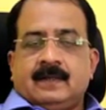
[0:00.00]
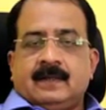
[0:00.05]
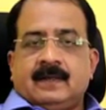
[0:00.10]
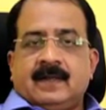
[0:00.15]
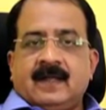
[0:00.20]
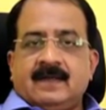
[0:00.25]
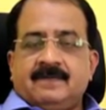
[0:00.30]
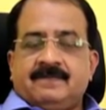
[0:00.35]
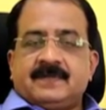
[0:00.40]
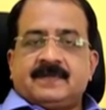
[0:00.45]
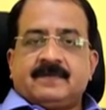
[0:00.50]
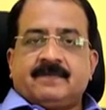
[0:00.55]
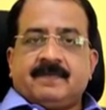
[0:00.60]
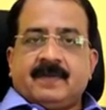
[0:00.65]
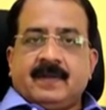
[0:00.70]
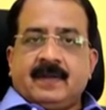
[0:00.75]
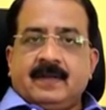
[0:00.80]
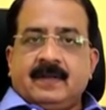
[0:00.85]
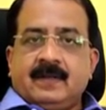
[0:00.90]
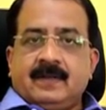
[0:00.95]
life is a
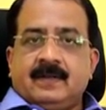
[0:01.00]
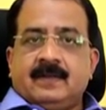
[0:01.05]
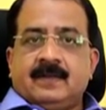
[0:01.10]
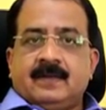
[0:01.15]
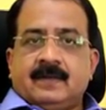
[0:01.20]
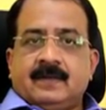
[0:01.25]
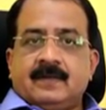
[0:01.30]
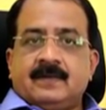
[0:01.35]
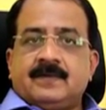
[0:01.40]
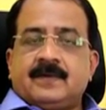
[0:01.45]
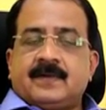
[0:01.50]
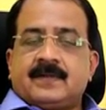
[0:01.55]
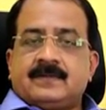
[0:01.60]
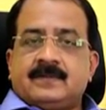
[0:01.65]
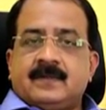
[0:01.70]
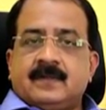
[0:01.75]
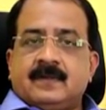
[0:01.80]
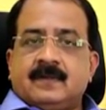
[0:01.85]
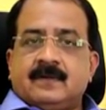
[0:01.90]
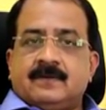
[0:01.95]
very
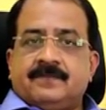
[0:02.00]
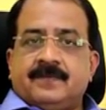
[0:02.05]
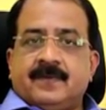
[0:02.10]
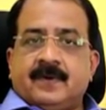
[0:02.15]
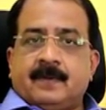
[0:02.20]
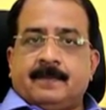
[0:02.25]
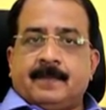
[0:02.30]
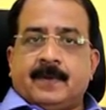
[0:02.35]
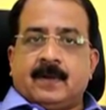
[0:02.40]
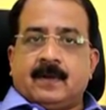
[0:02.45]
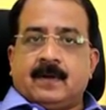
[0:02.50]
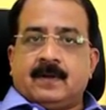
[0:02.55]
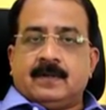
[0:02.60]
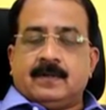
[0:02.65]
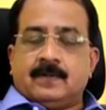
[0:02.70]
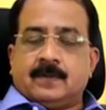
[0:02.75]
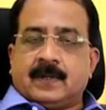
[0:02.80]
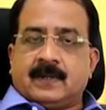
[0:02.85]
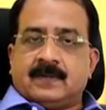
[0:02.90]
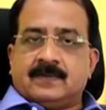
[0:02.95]
interesting
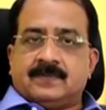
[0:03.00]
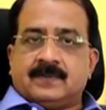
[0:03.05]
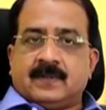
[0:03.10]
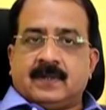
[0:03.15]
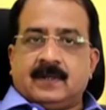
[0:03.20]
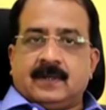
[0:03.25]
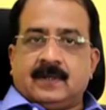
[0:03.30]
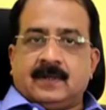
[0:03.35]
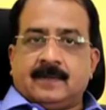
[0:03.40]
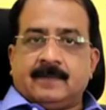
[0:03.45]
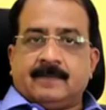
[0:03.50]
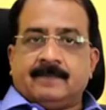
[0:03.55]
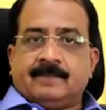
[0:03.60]
phenomenon, you can say.